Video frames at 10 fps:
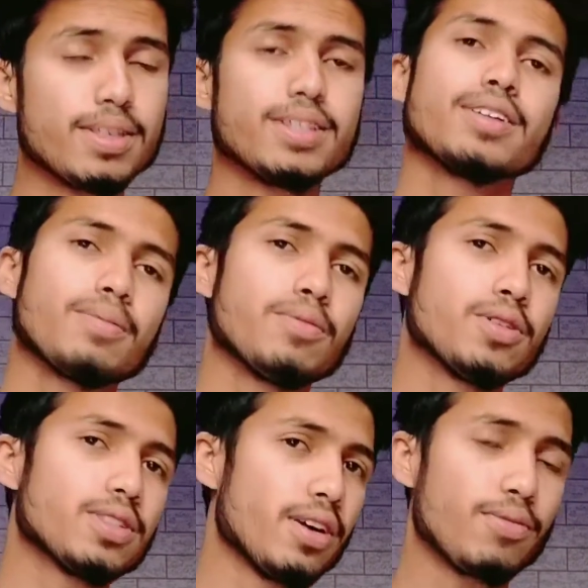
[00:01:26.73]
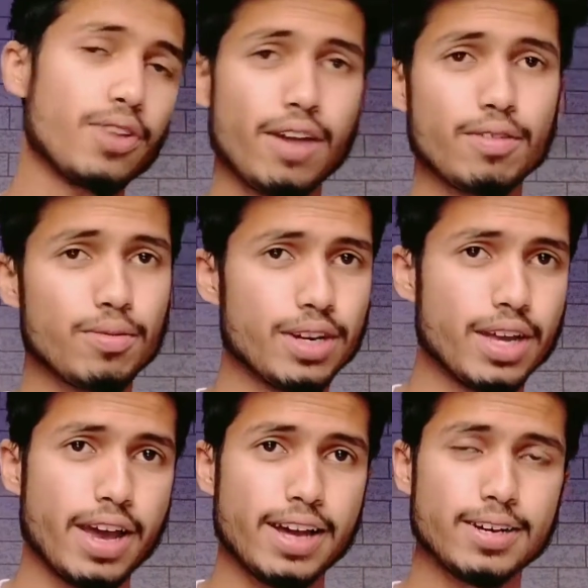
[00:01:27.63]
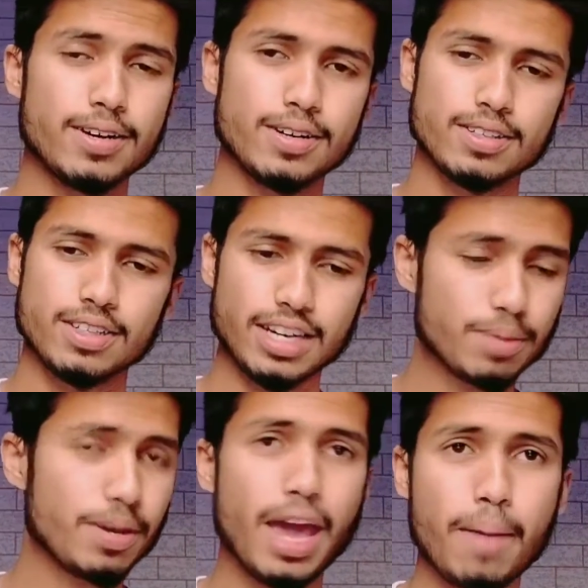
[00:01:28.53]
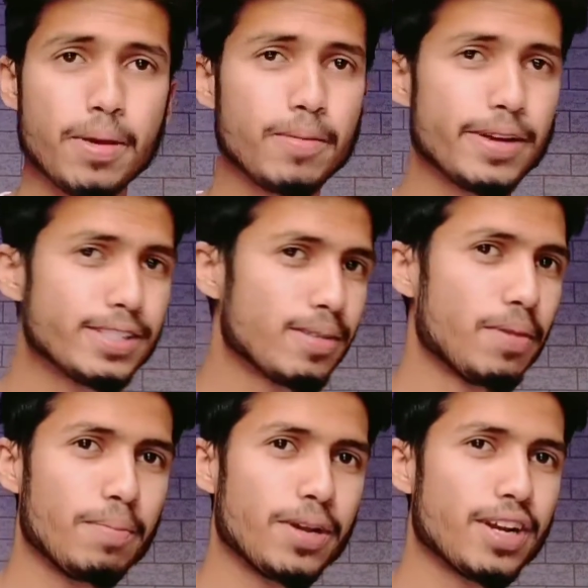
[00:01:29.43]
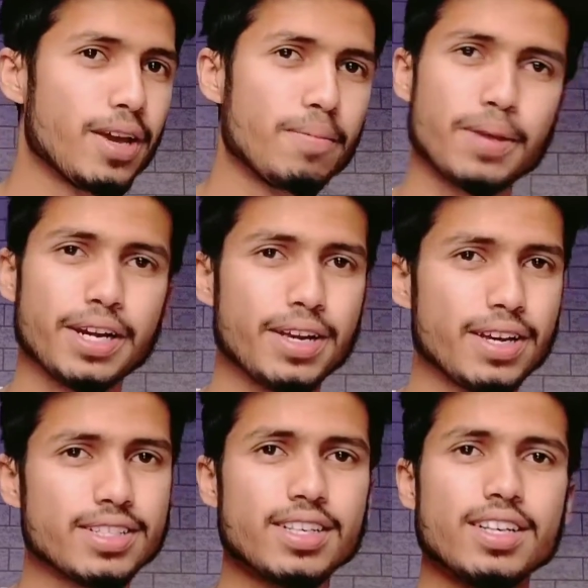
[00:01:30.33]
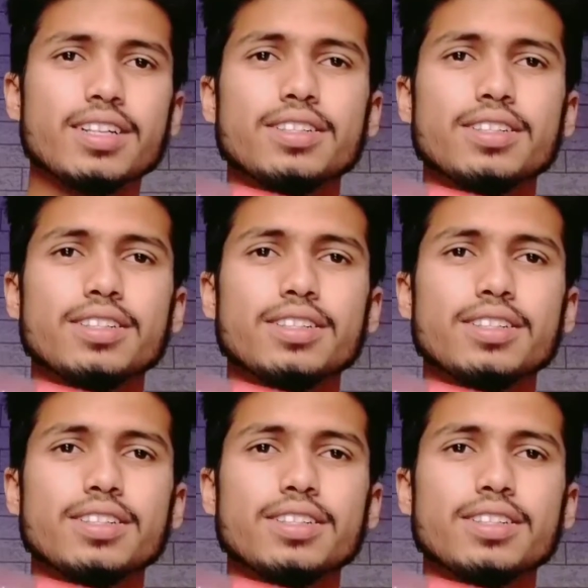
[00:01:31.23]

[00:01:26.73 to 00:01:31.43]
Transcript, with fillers: These red books are for everyone. Uh, let it be MBBS, BPT, BDS.